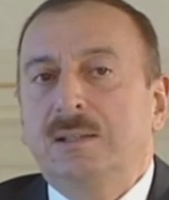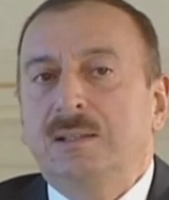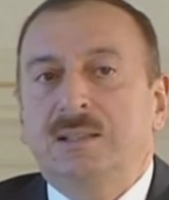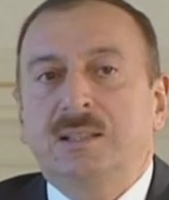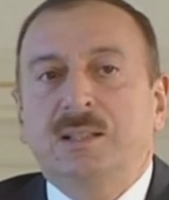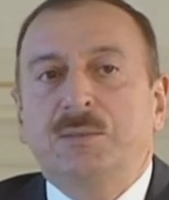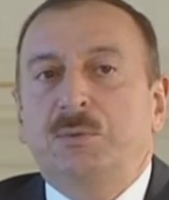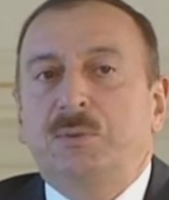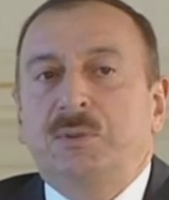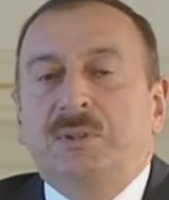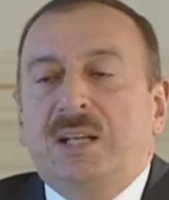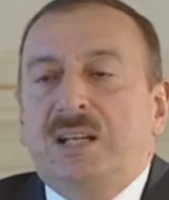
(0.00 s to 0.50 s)

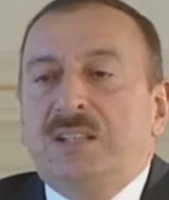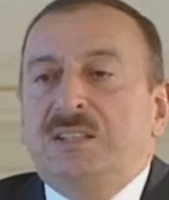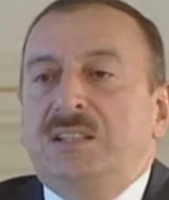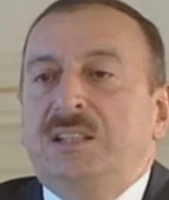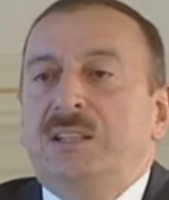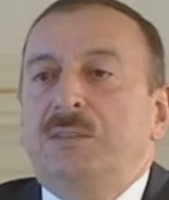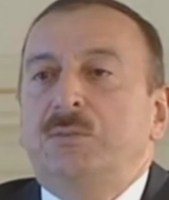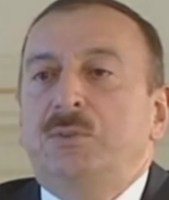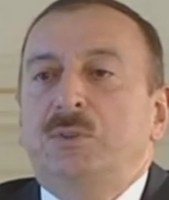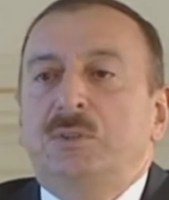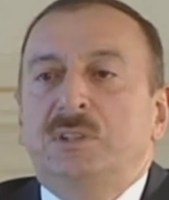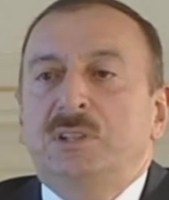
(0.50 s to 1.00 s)
Therefore,
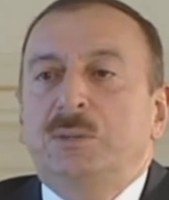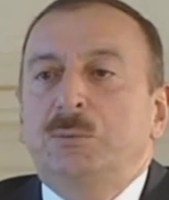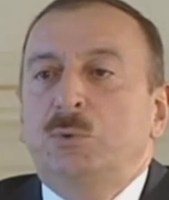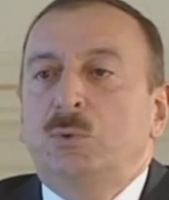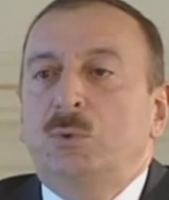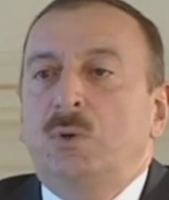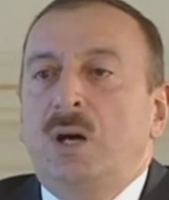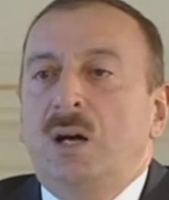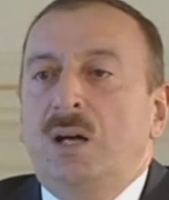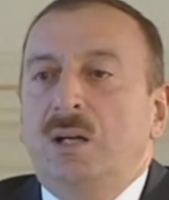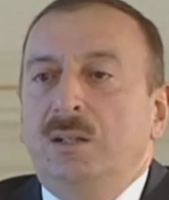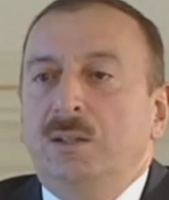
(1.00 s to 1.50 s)
nothing for them
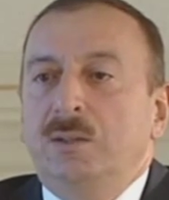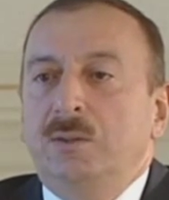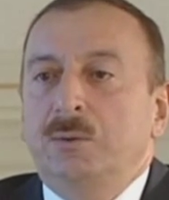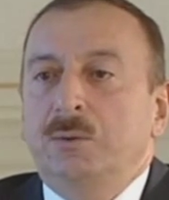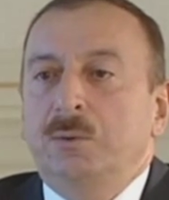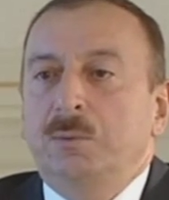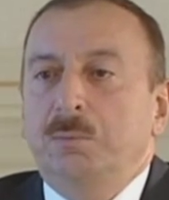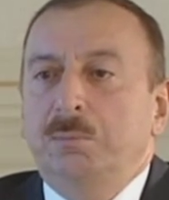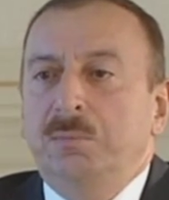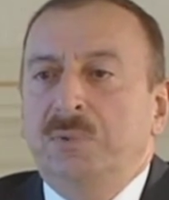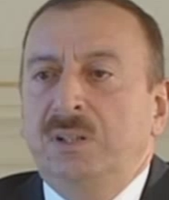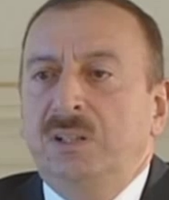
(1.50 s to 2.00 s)
to
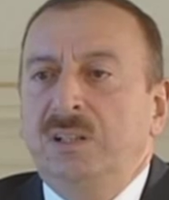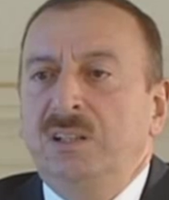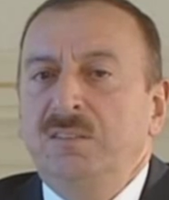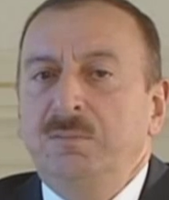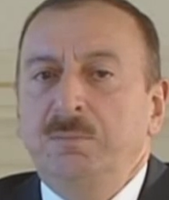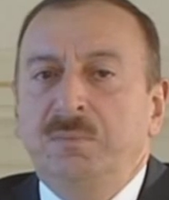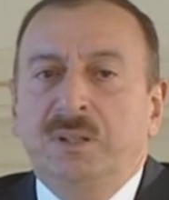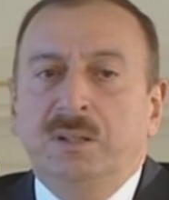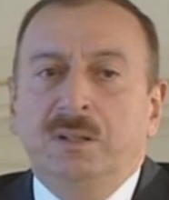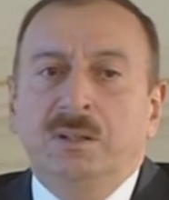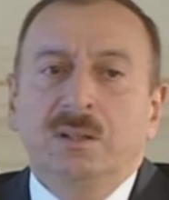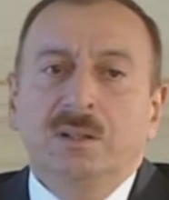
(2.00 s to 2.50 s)
argue.
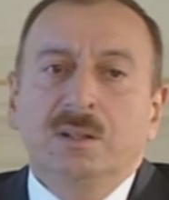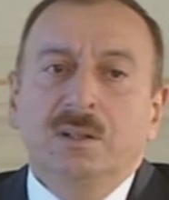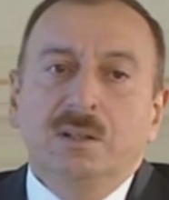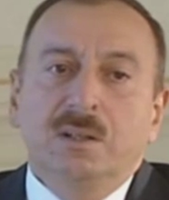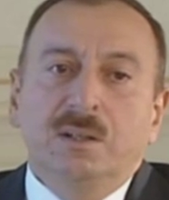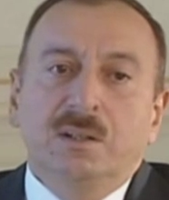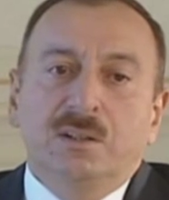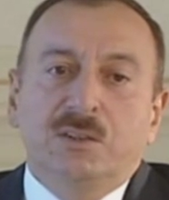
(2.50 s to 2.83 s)
Believe me,